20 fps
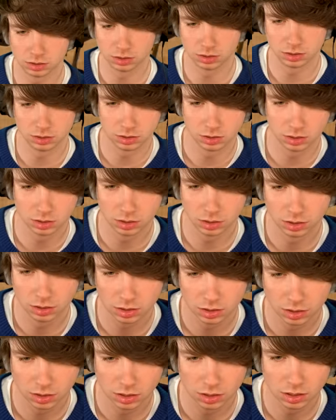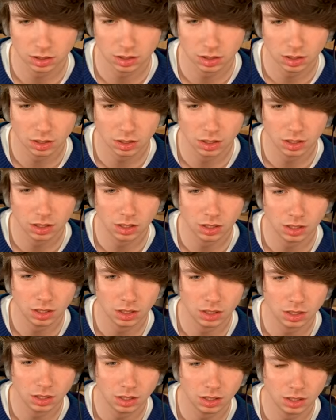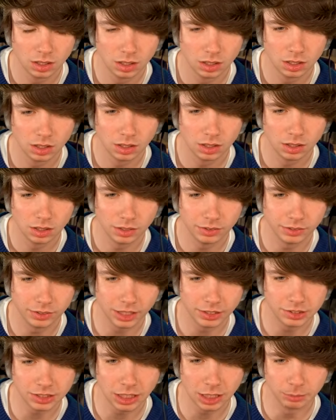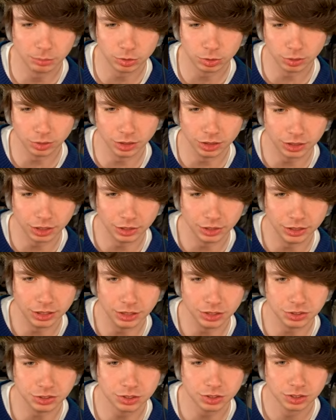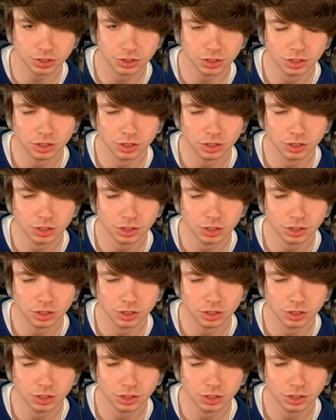It looks like speaker. No? That's camera toilet. There he is.